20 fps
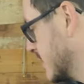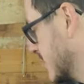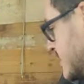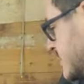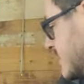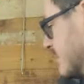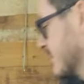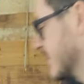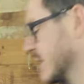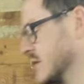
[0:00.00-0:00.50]
There's
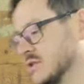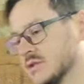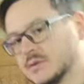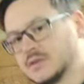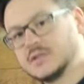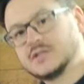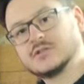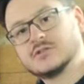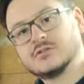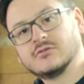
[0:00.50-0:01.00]
some bits we
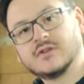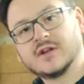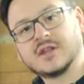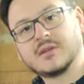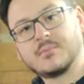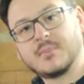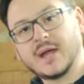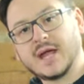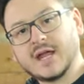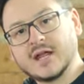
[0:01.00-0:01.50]
need to do around the
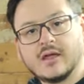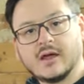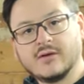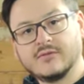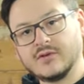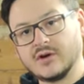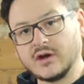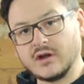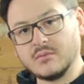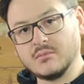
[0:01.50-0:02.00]
back that are
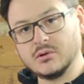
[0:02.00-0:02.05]
very